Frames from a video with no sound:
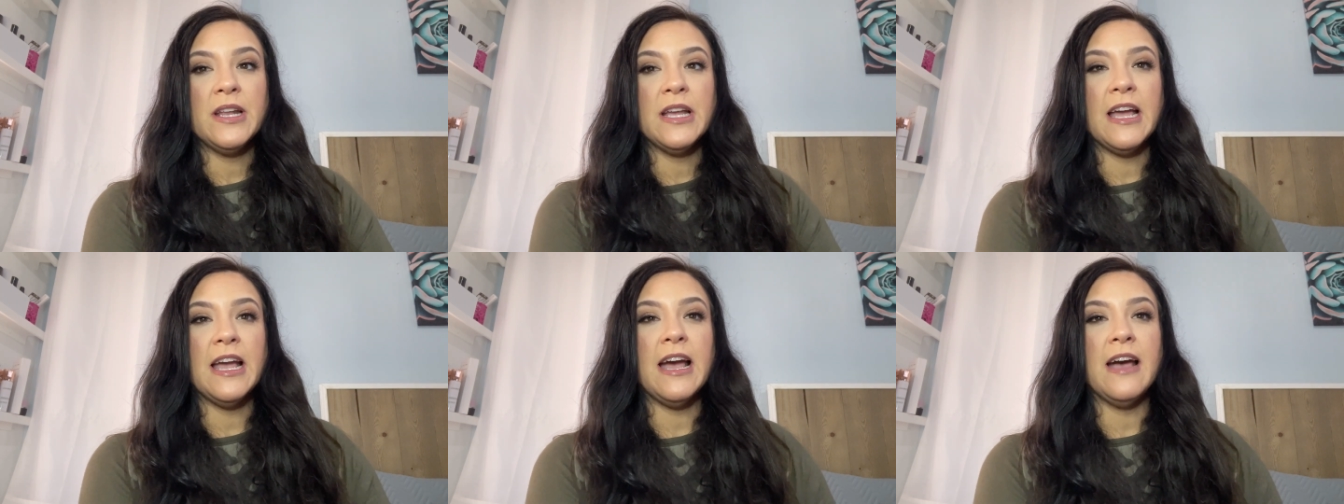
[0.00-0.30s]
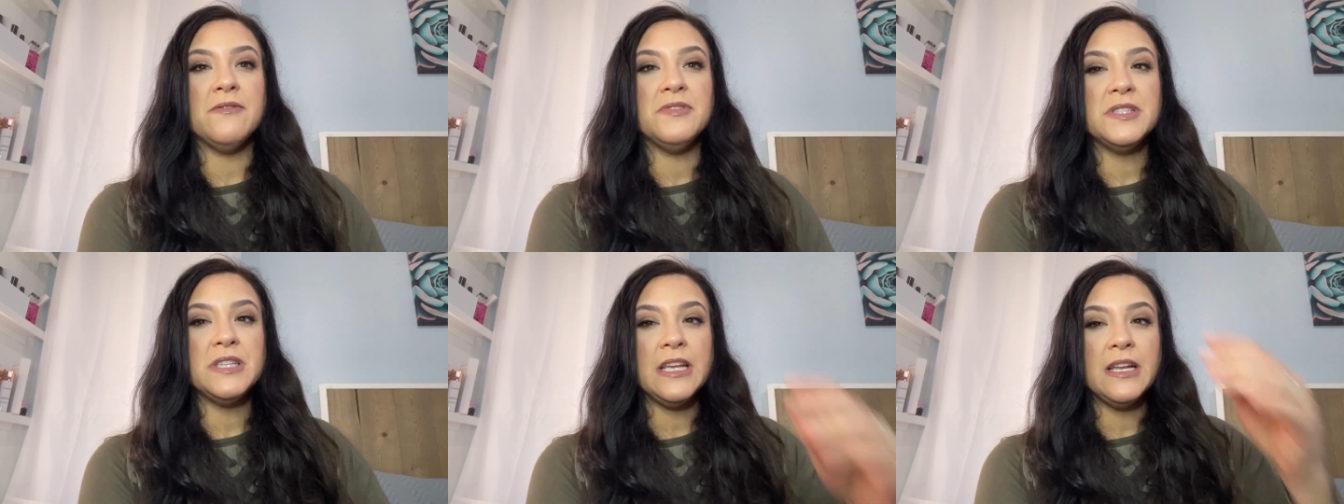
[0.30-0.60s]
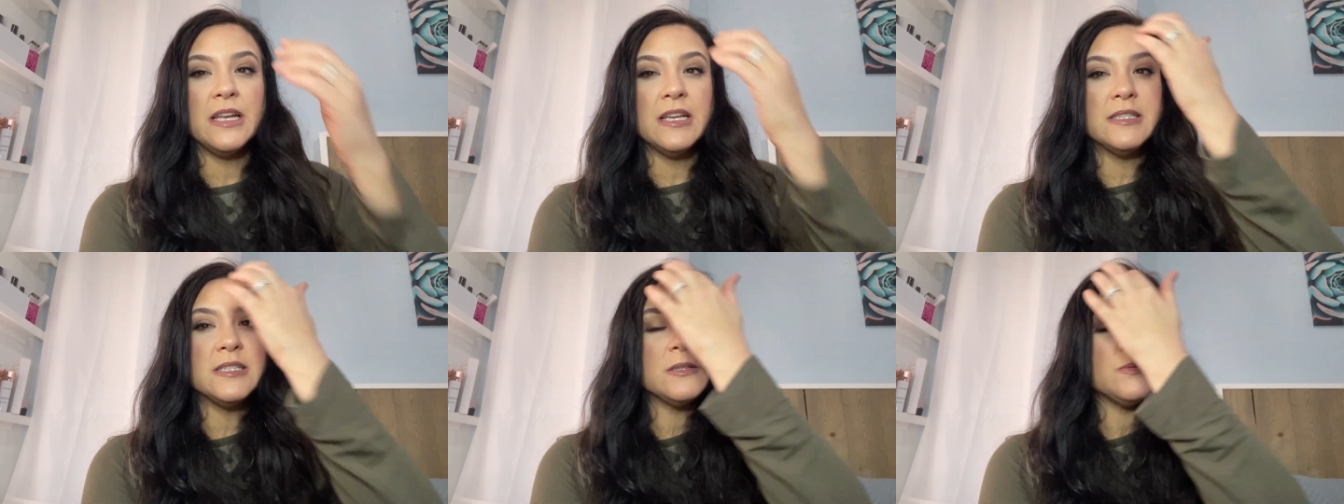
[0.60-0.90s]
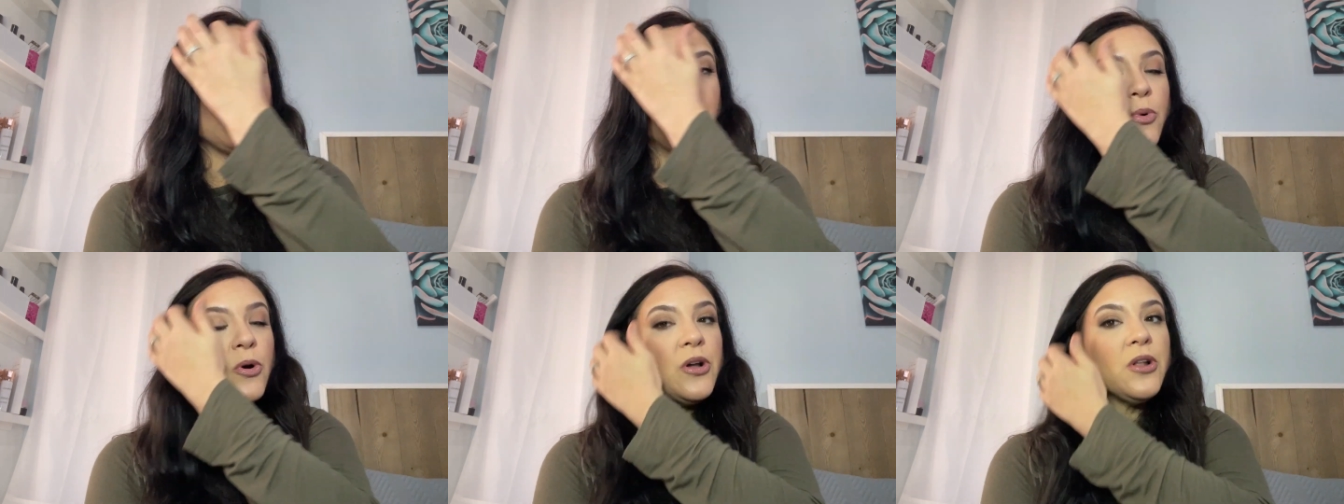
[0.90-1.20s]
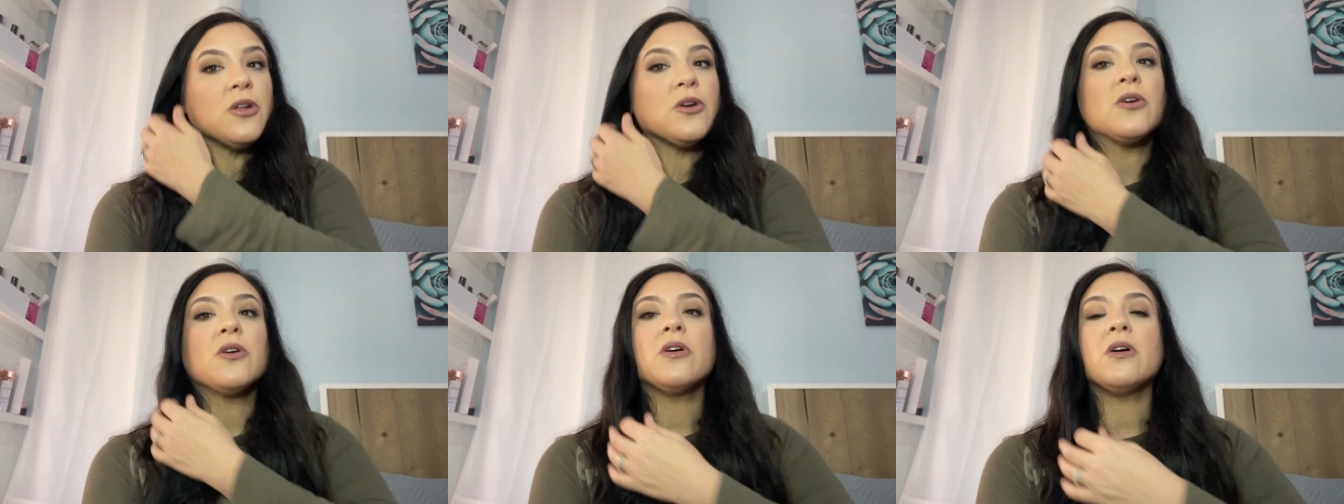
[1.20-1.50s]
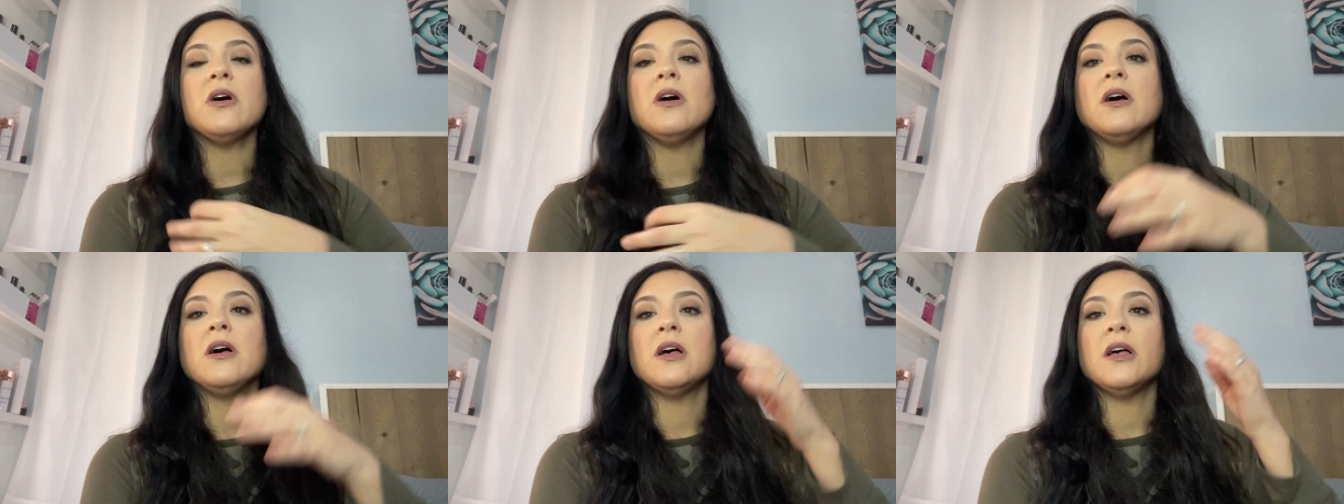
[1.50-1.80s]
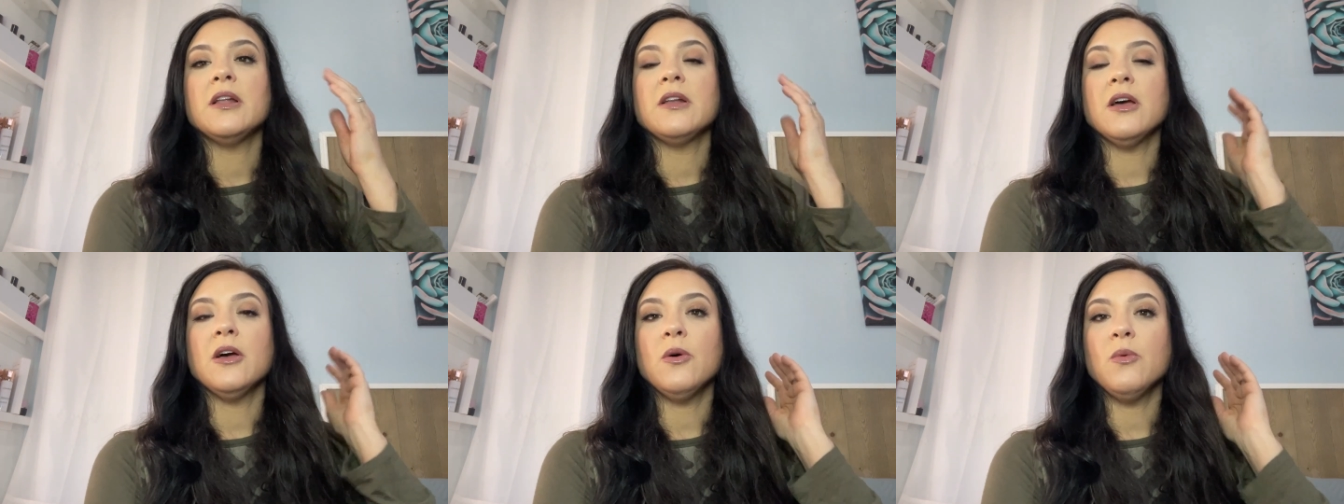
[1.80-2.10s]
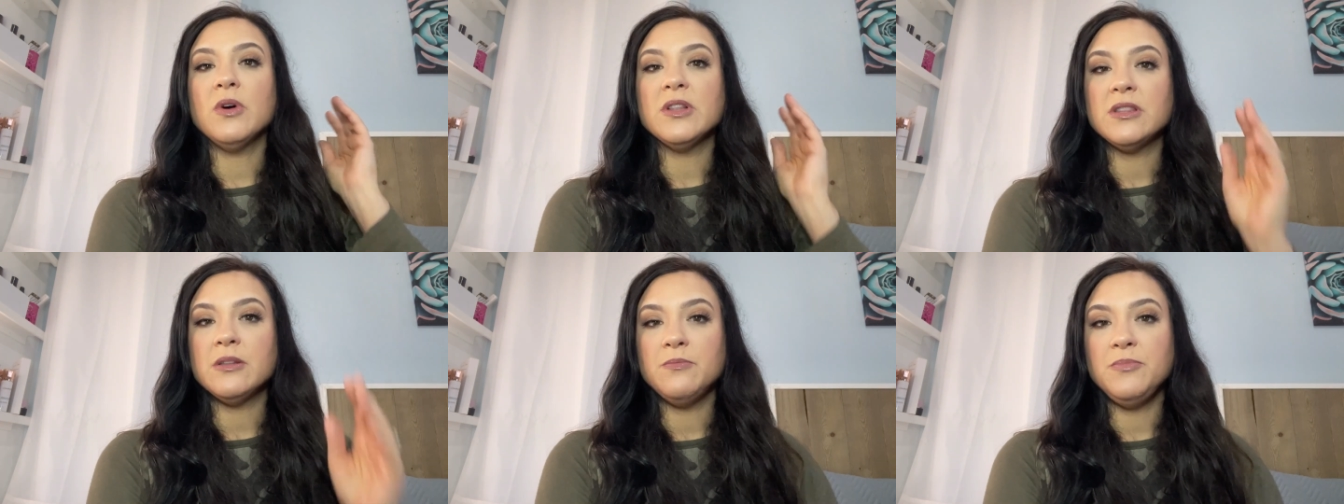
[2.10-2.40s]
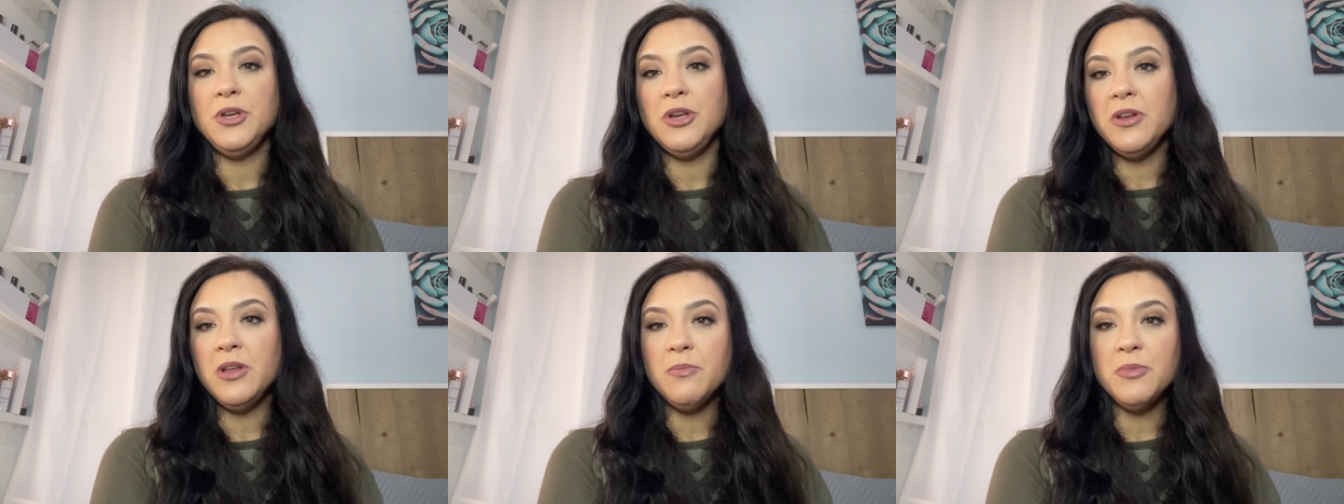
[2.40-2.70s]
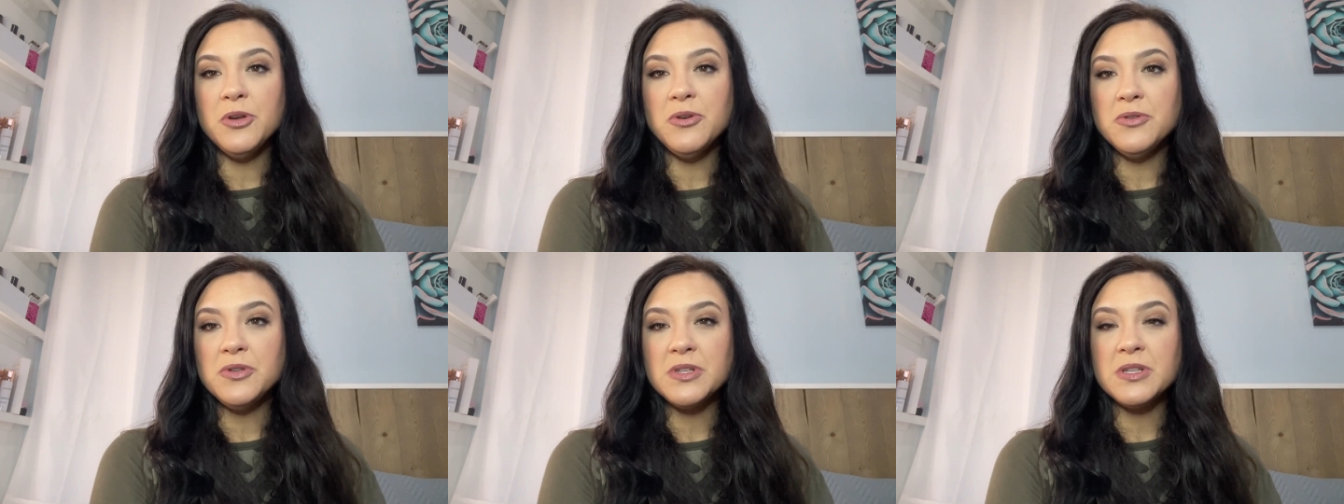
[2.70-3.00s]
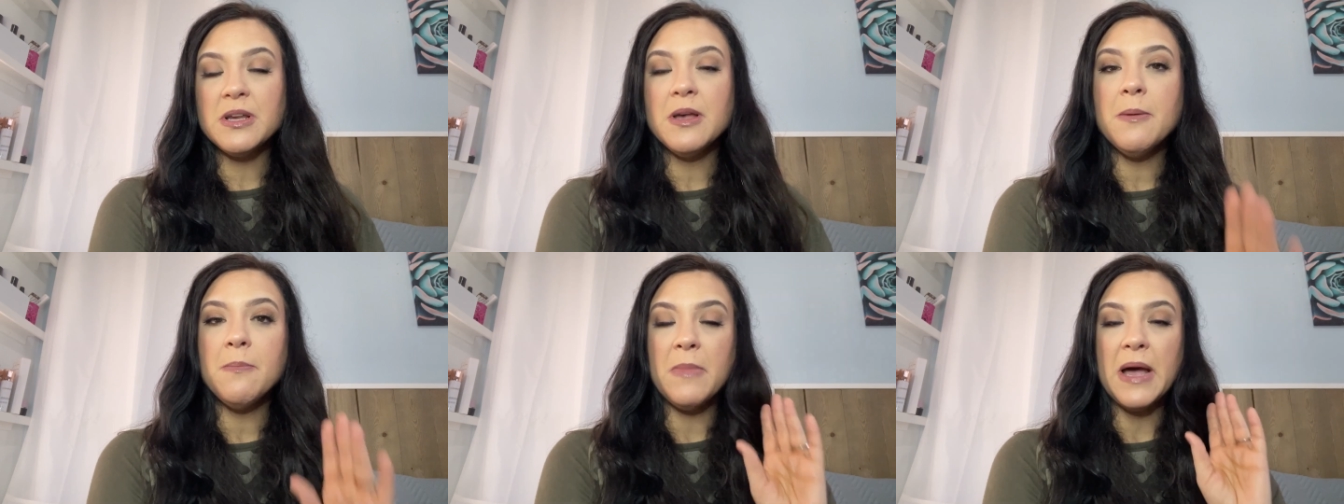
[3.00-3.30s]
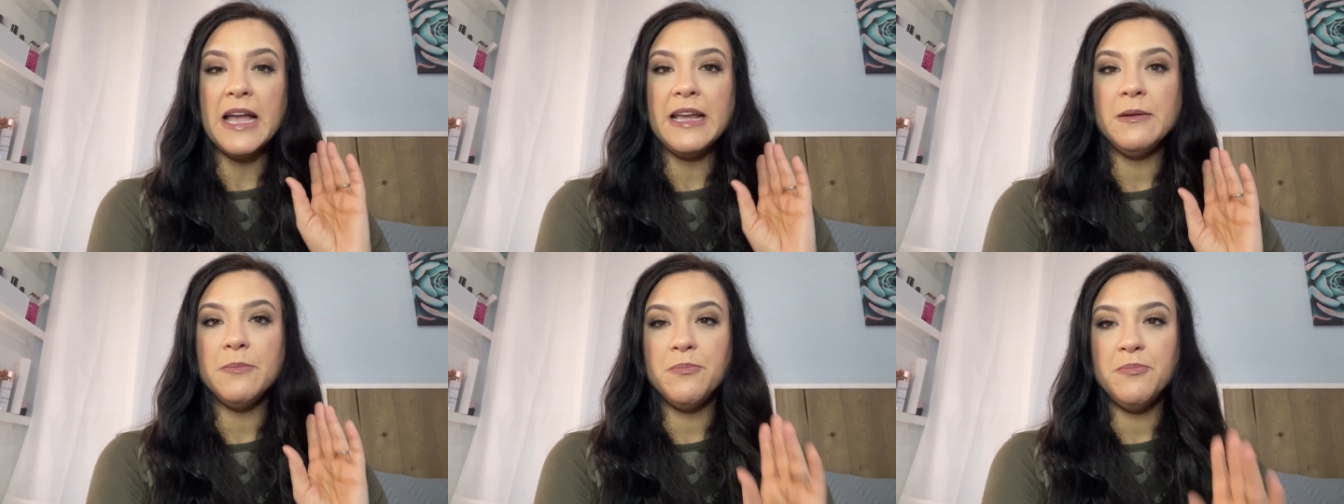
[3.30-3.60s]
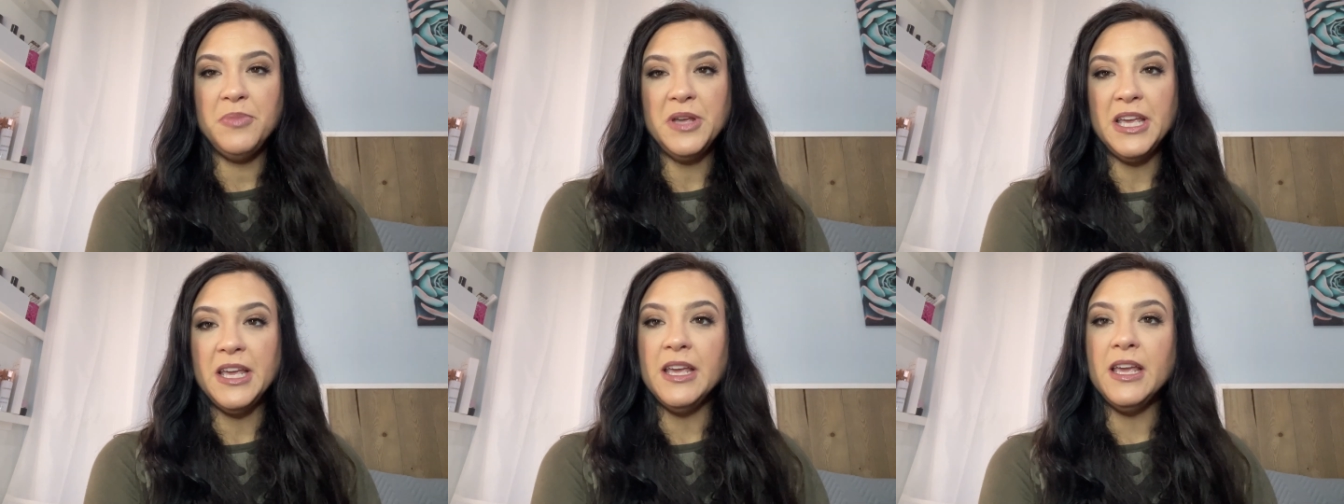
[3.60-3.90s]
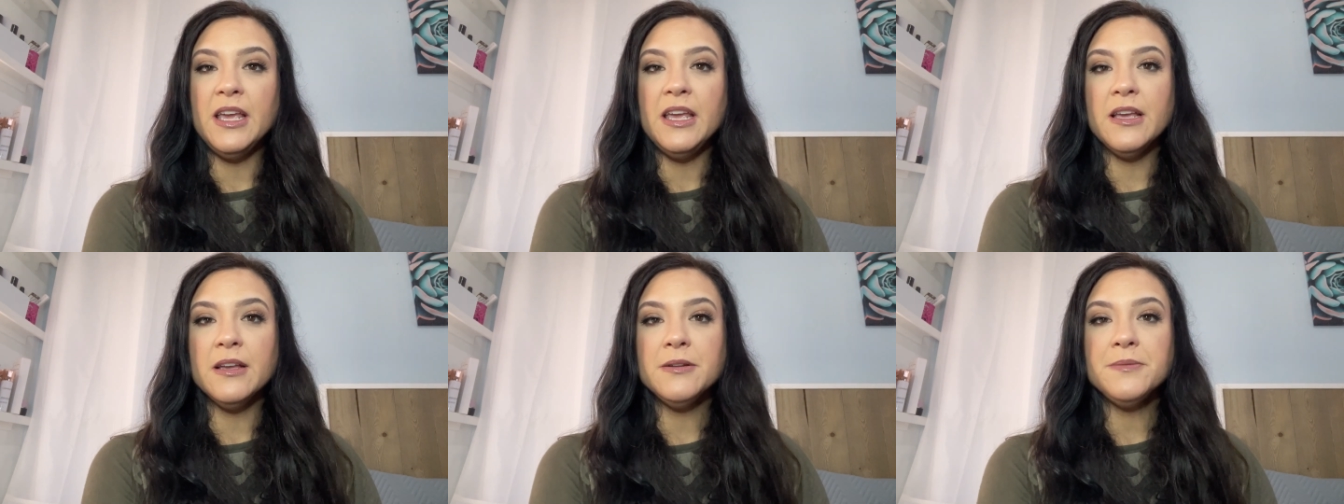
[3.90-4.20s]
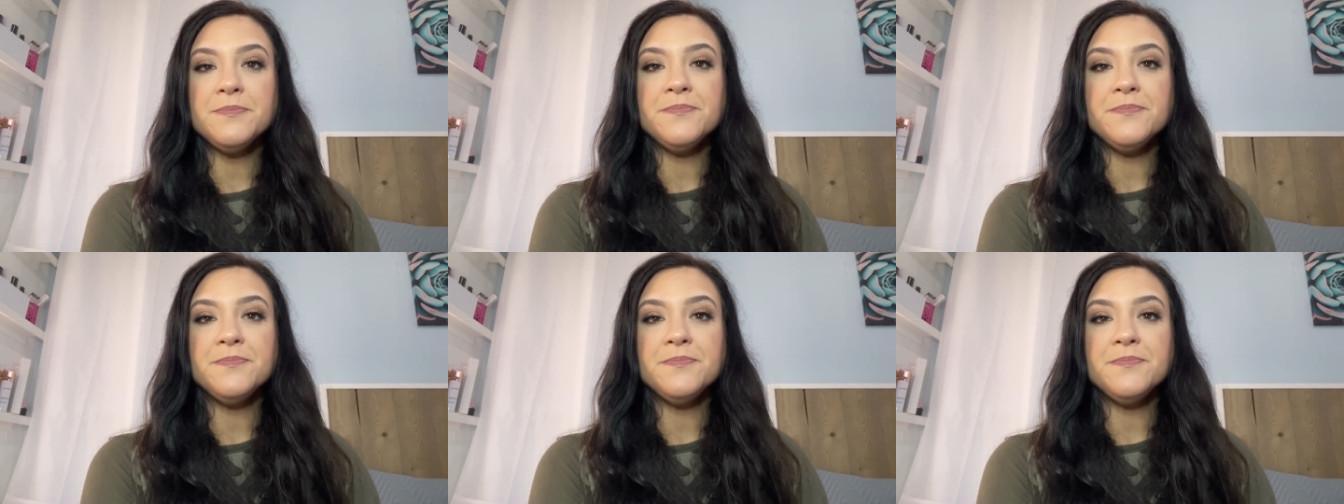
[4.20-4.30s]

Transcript: I have seen a spoiler on what the Beauty Boost might be.